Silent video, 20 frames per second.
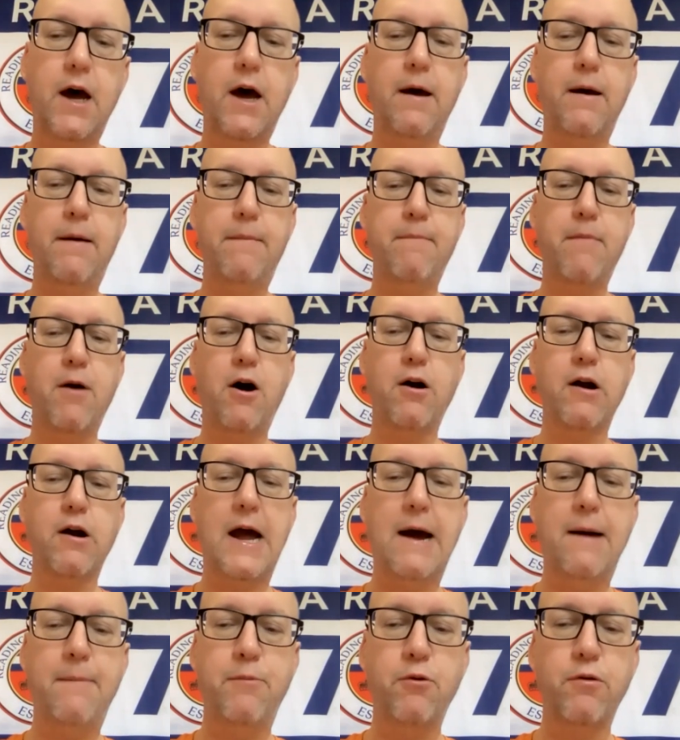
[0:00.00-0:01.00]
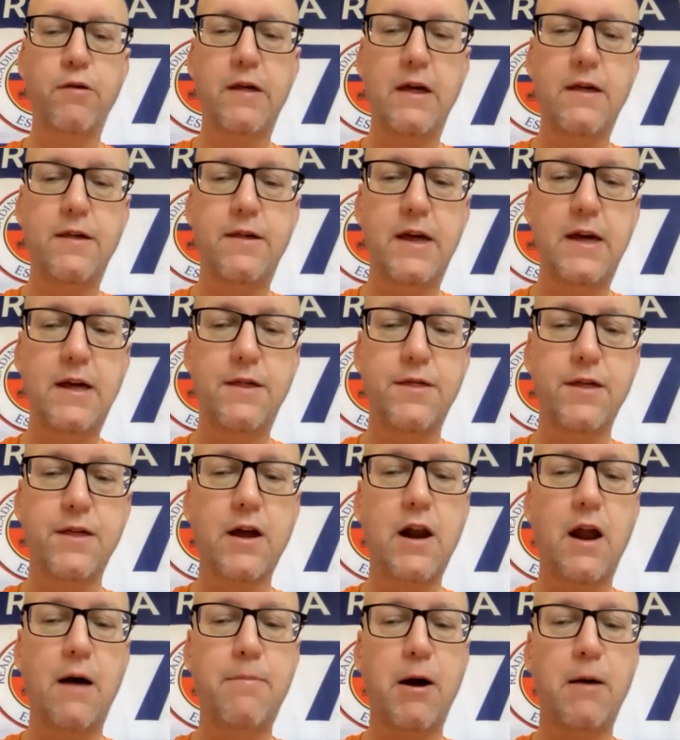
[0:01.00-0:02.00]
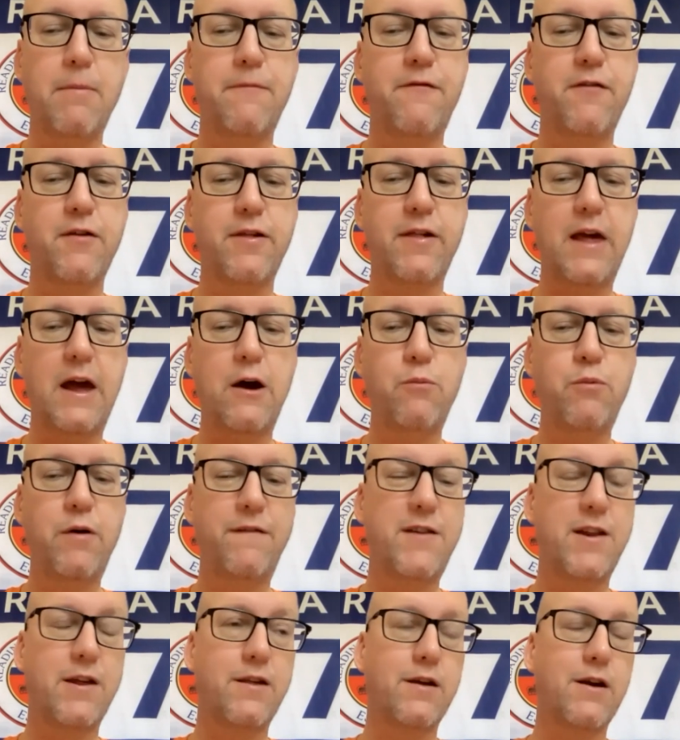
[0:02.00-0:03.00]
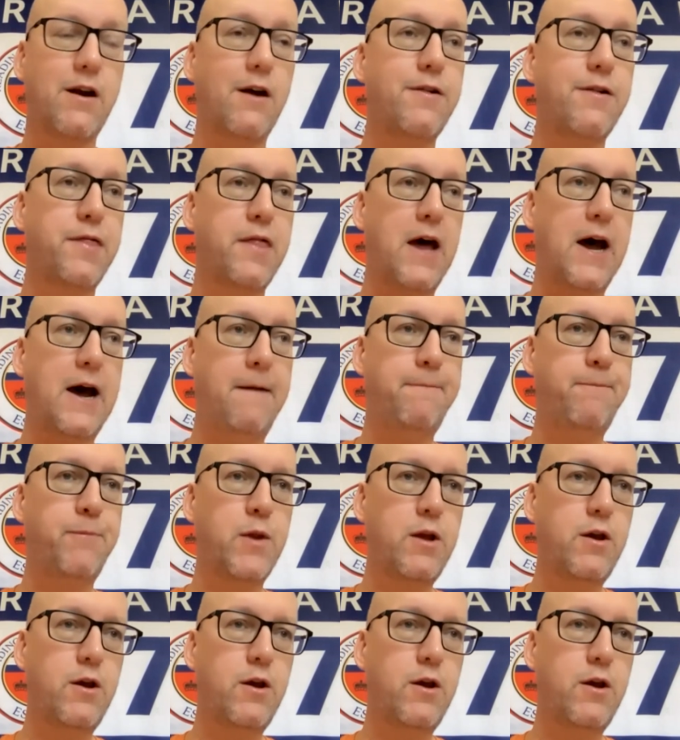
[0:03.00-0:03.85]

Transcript: Mark Campbell says, is the club up for sale? We've discussed that.